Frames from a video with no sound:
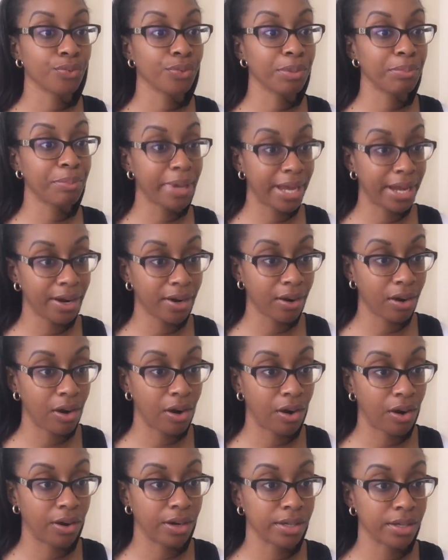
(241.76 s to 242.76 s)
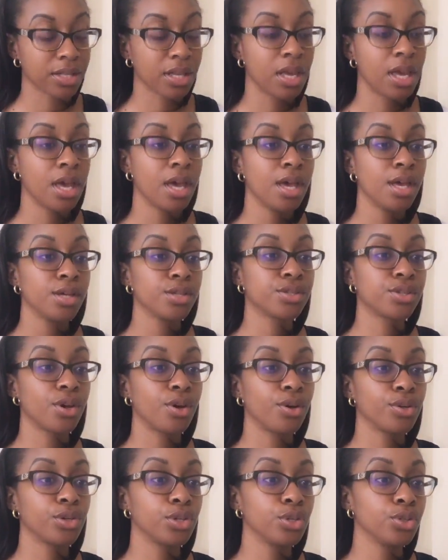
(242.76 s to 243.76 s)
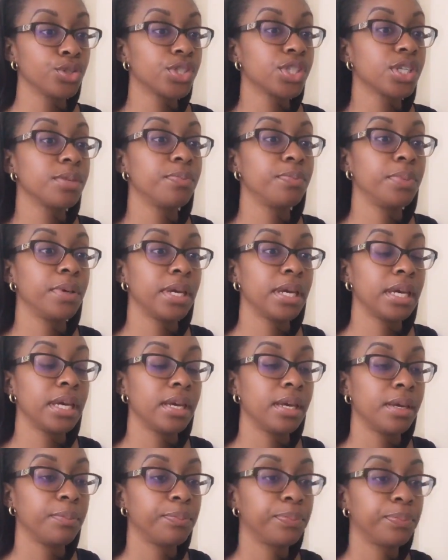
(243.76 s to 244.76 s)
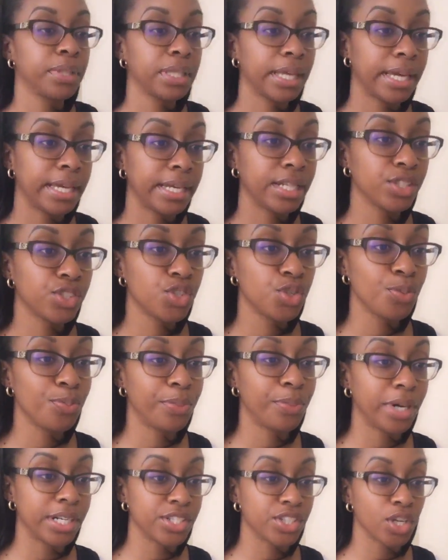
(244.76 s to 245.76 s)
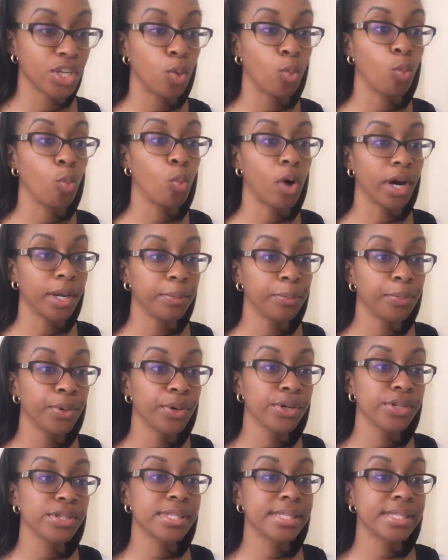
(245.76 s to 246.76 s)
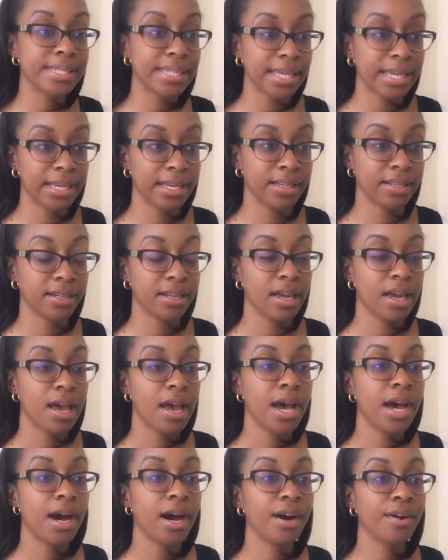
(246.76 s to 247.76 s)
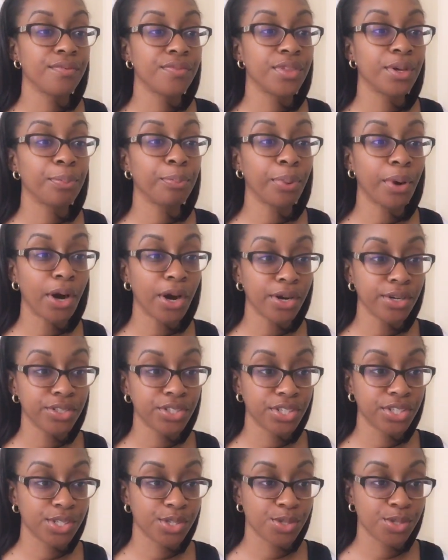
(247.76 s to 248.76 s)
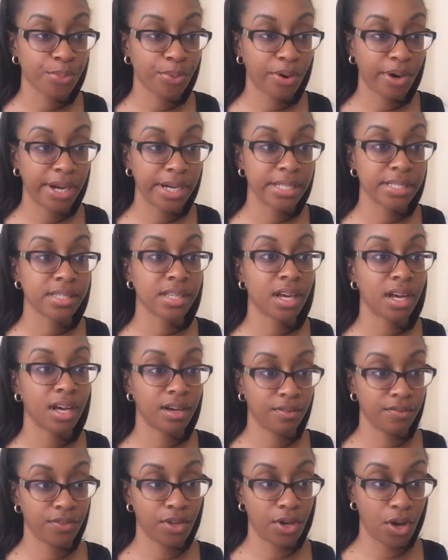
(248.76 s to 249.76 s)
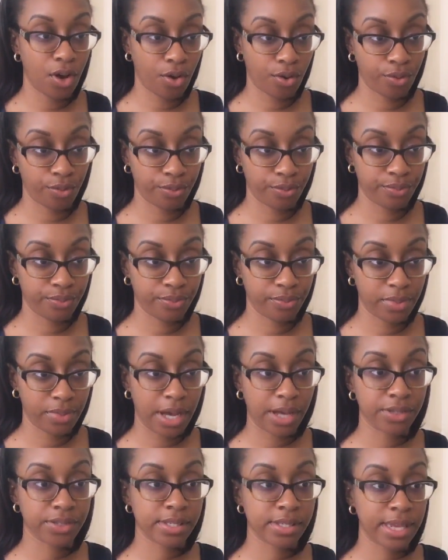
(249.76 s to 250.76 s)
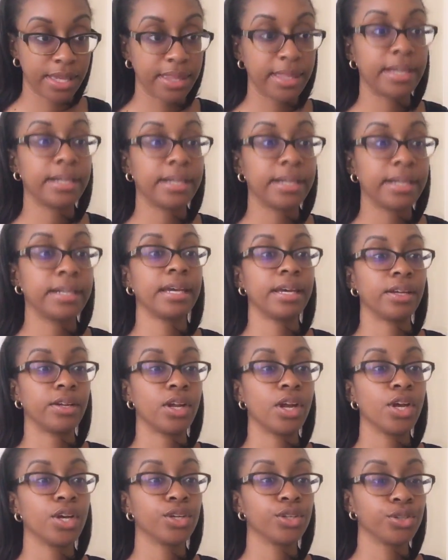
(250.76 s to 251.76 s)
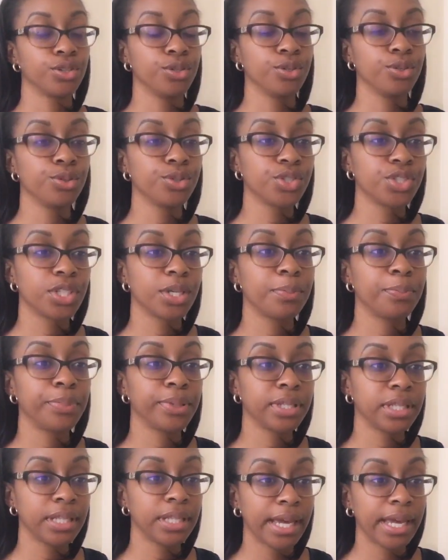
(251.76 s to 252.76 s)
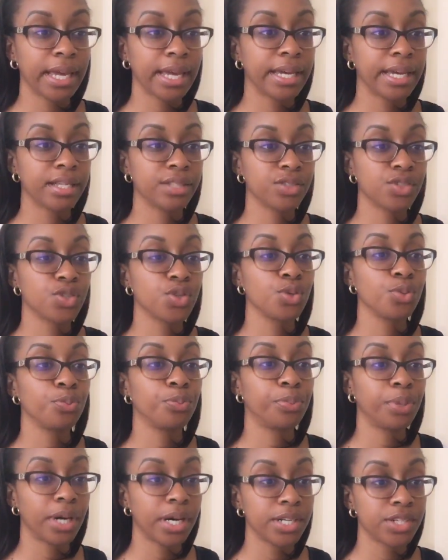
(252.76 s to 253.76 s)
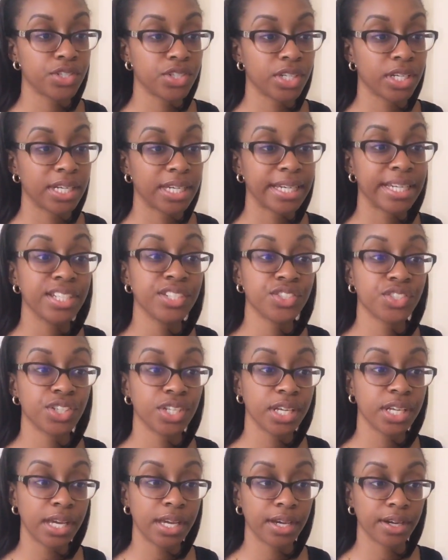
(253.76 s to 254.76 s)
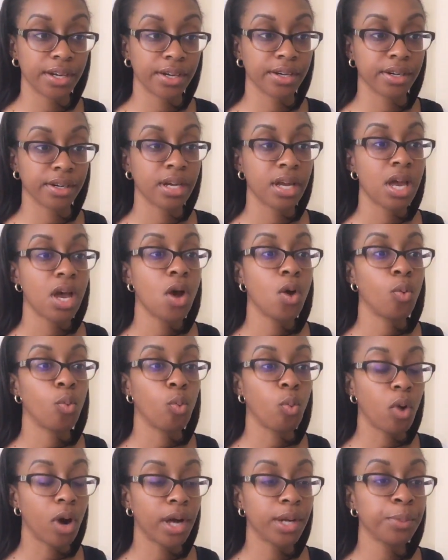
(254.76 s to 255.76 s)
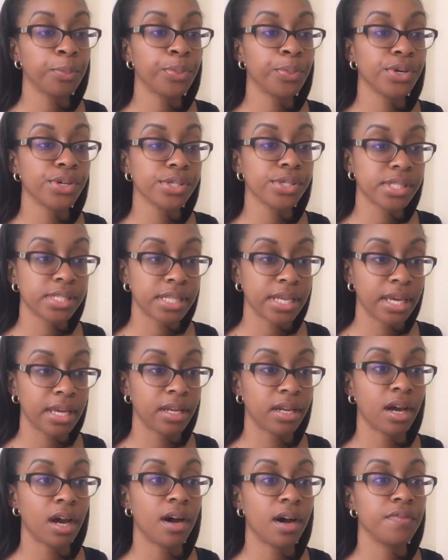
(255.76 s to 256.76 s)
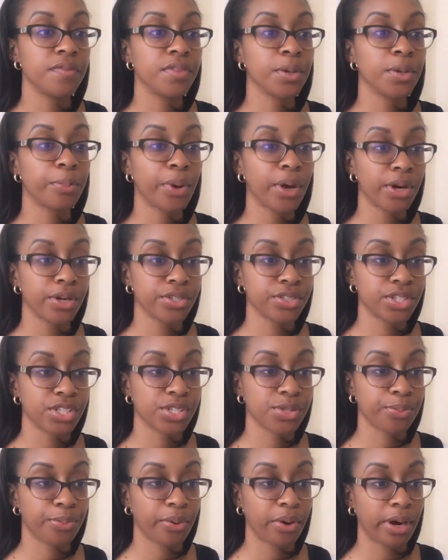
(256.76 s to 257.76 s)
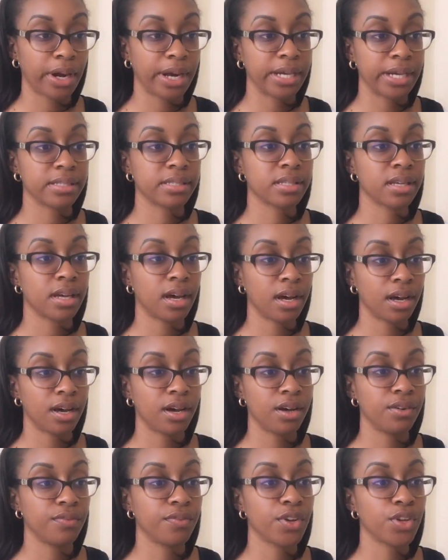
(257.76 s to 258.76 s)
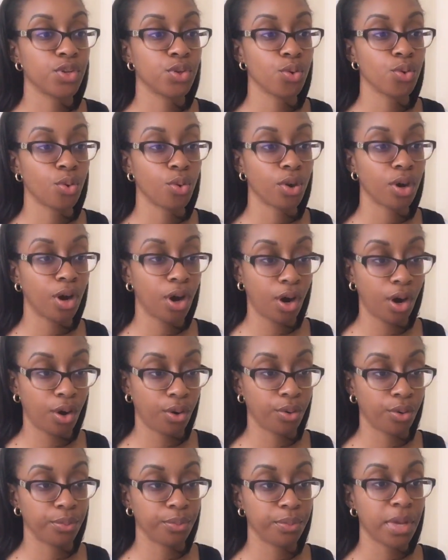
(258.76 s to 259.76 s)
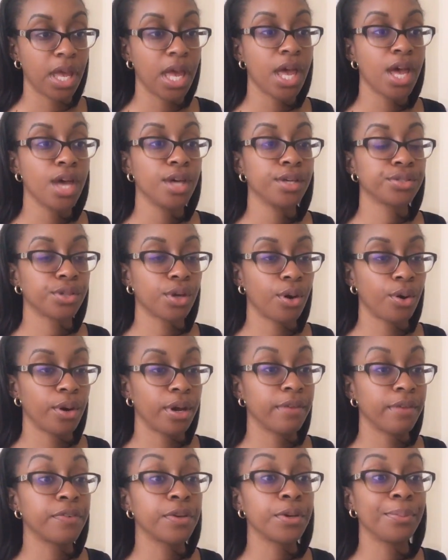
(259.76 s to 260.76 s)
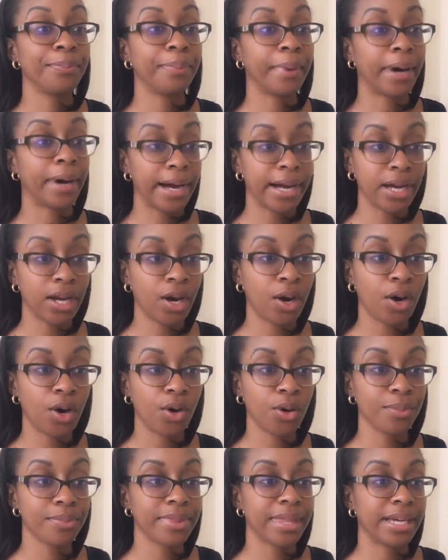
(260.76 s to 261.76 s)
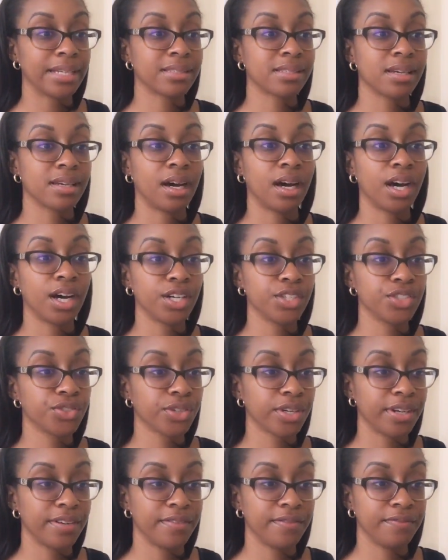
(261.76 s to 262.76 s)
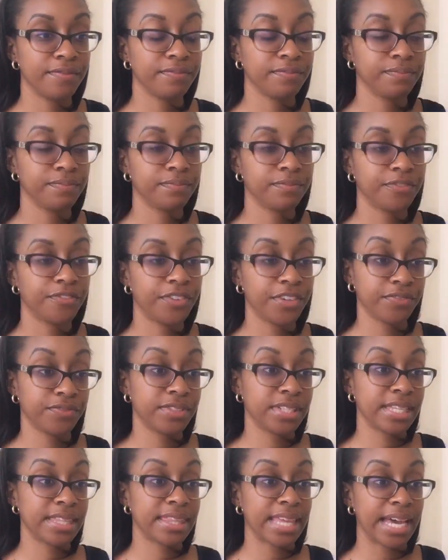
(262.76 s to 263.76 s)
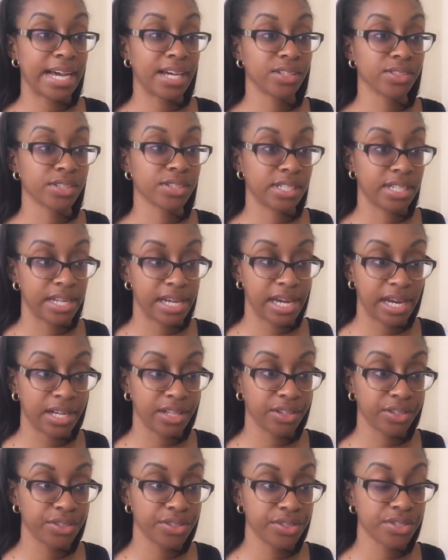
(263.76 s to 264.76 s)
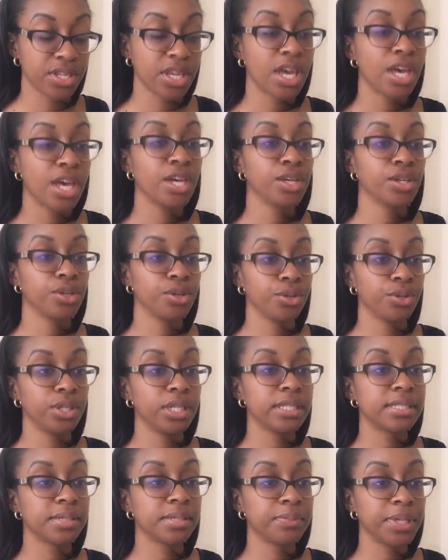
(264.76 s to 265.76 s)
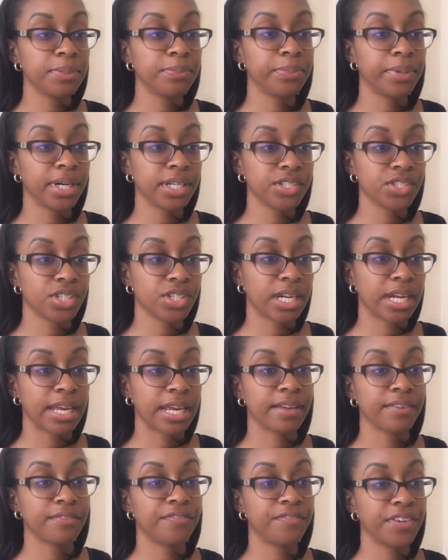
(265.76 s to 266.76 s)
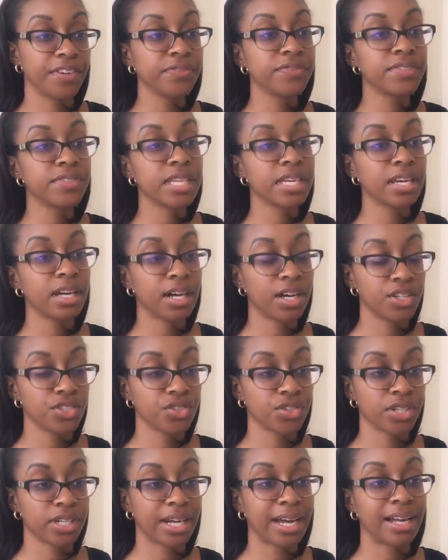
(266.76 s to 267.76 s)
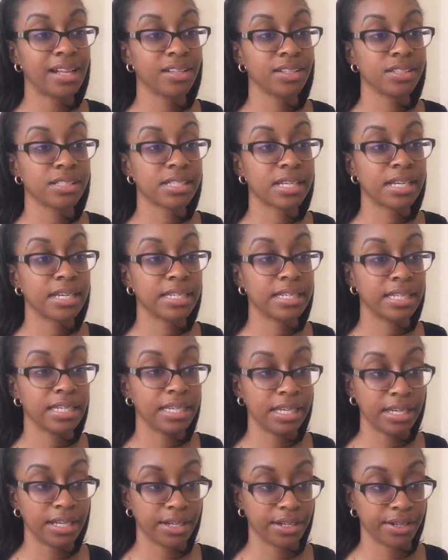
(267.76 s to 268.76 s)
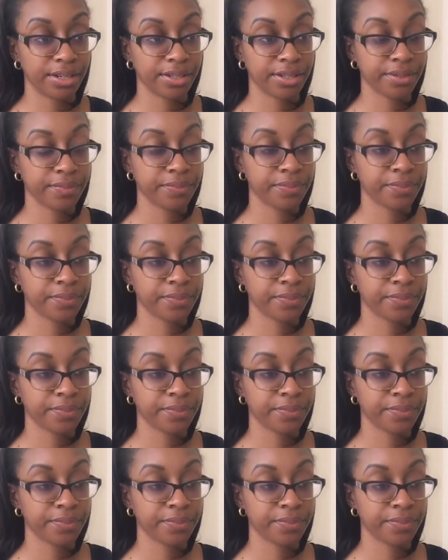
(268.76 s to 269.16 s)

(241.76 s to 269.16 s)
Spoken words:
repair costs. So you should be planning to budget 1% of the purchase price of the home. I'll say that again. You should plan to budget each year 1% of the purchase price of your home. So if you buy a home that's $150,000, you need to be budgeting $1,500 a year